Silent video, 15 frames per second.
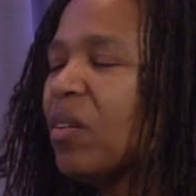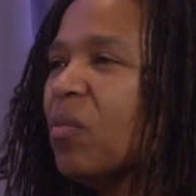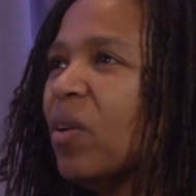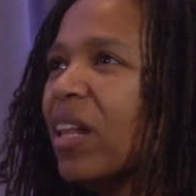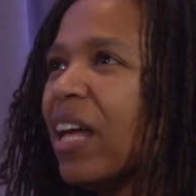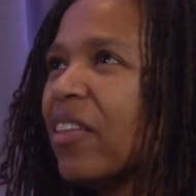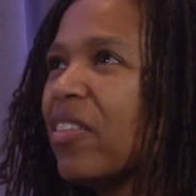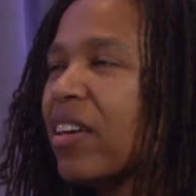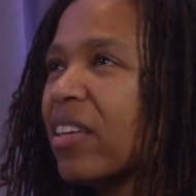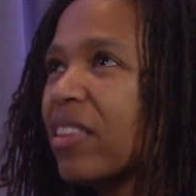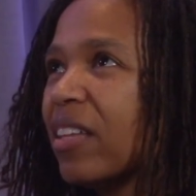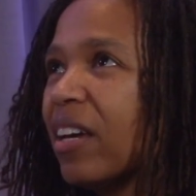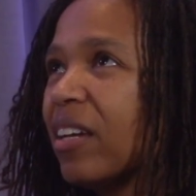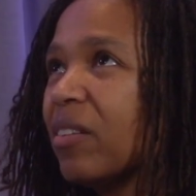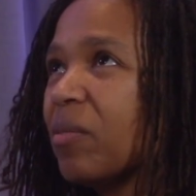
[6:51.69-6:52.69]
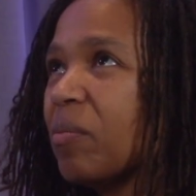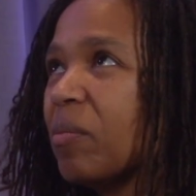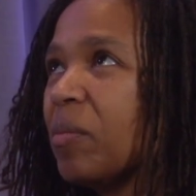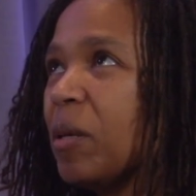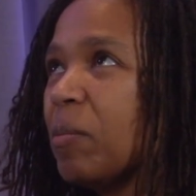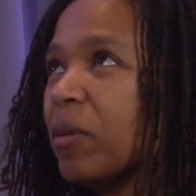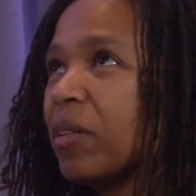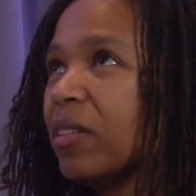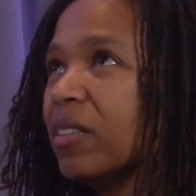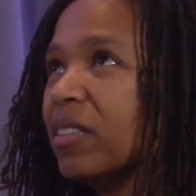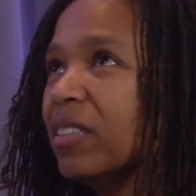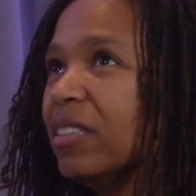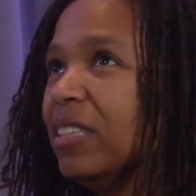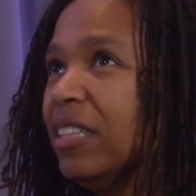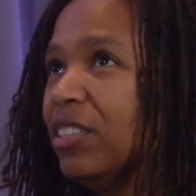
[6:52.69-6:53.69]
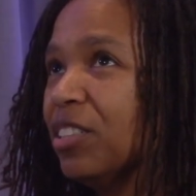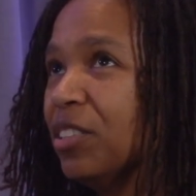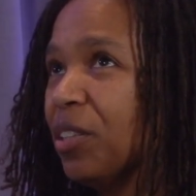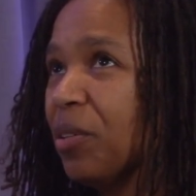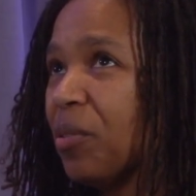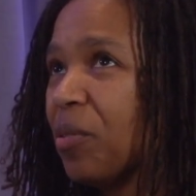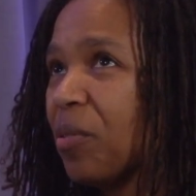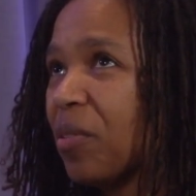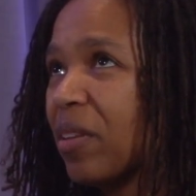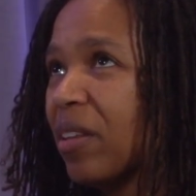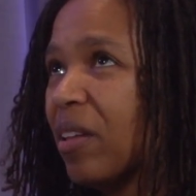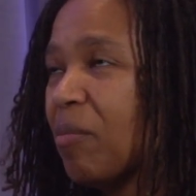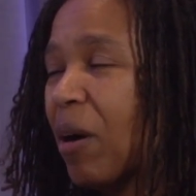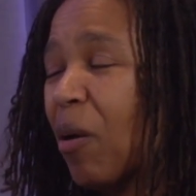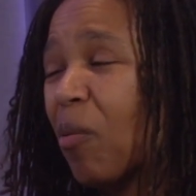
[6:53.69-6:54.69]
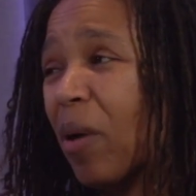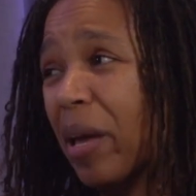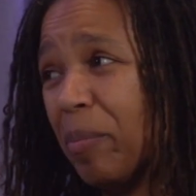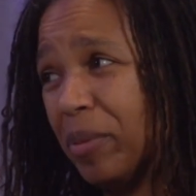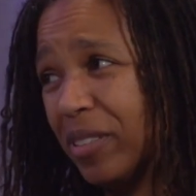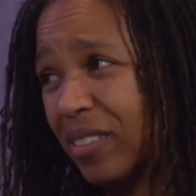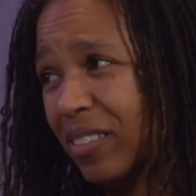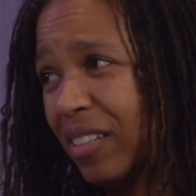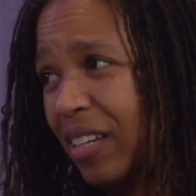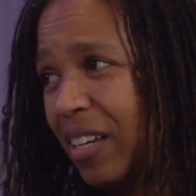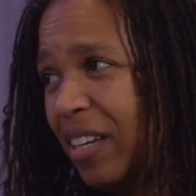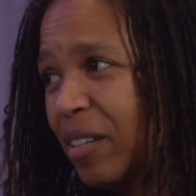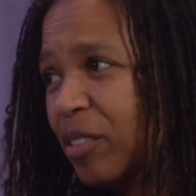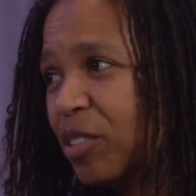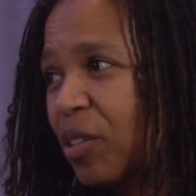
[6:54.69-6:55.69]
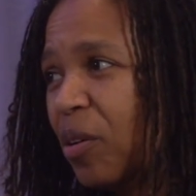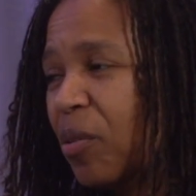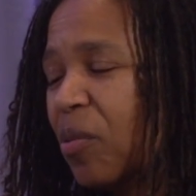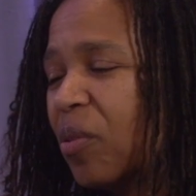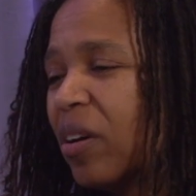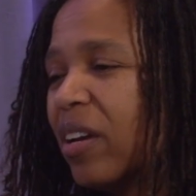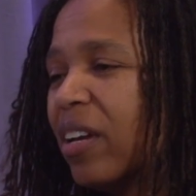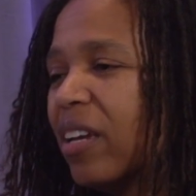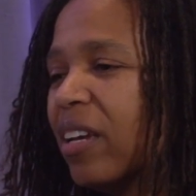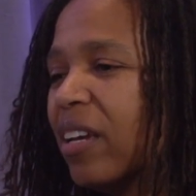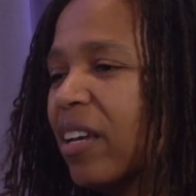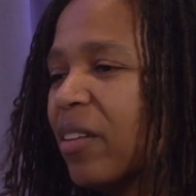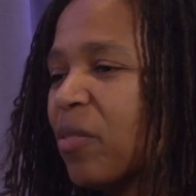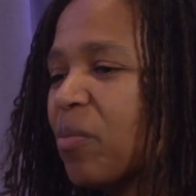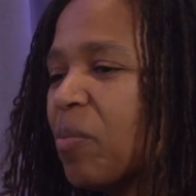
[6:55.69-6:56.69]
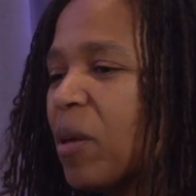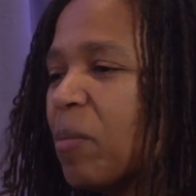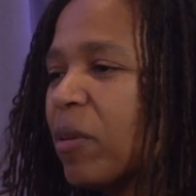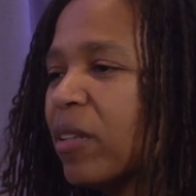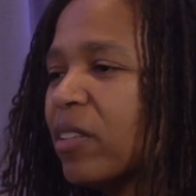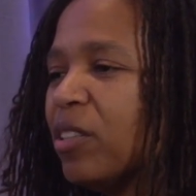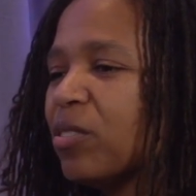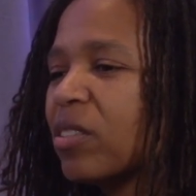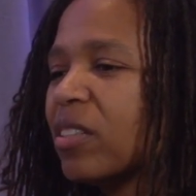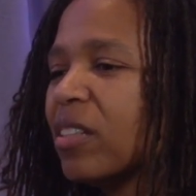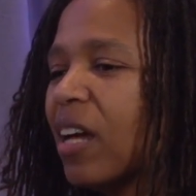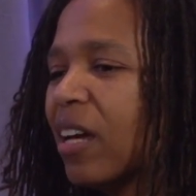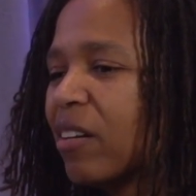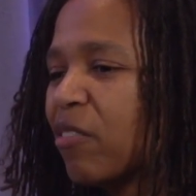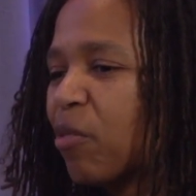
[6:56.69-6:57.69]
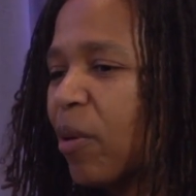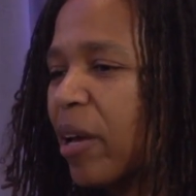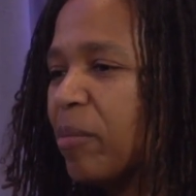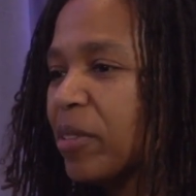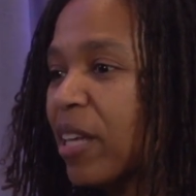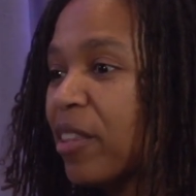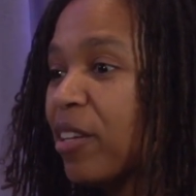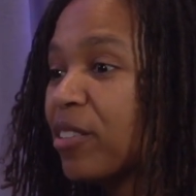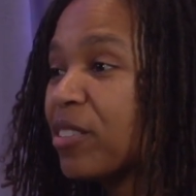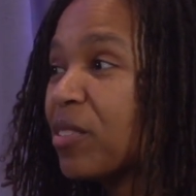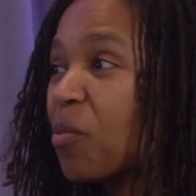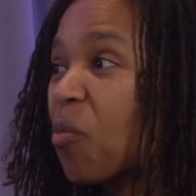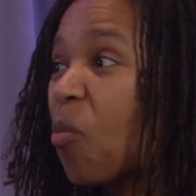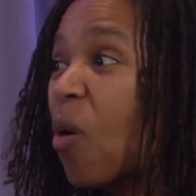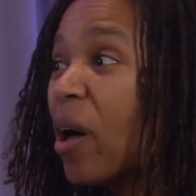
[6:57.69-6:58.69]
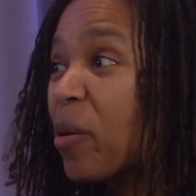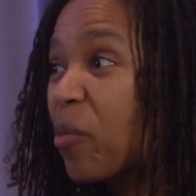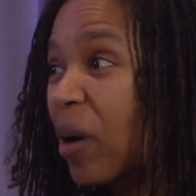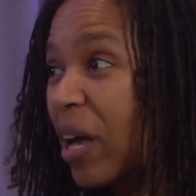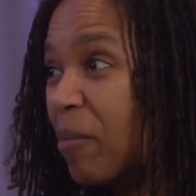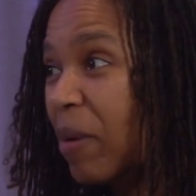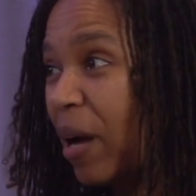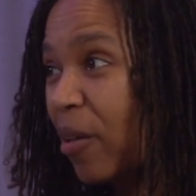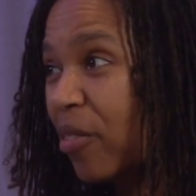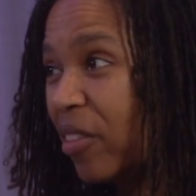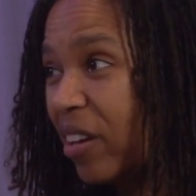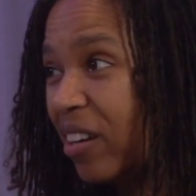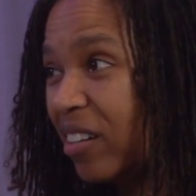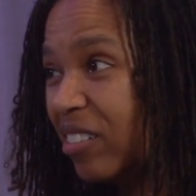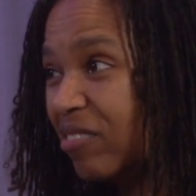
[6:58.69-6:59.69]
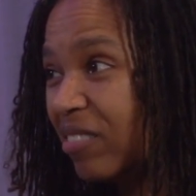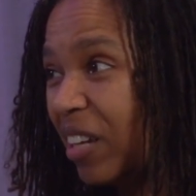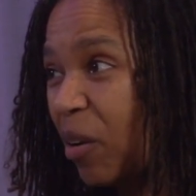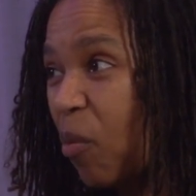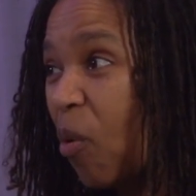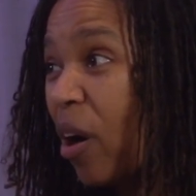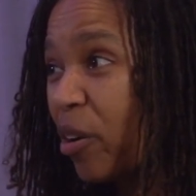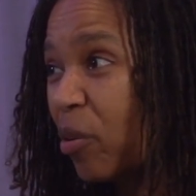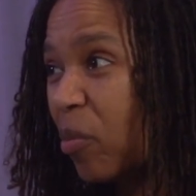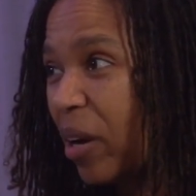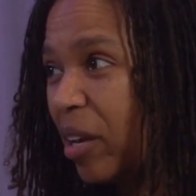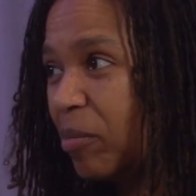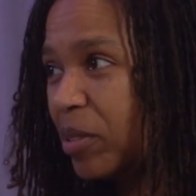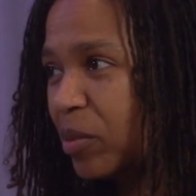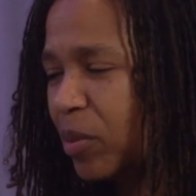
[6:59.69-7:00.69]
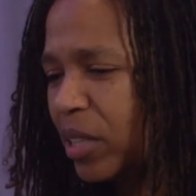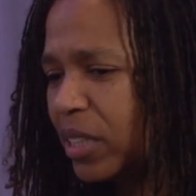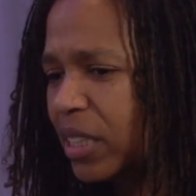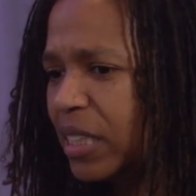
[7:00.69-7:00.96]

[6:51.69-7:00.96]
Well, I think that people need to know about wipes. So people use a lot of wipes, and there's one wipe out there, like water wipes, where it's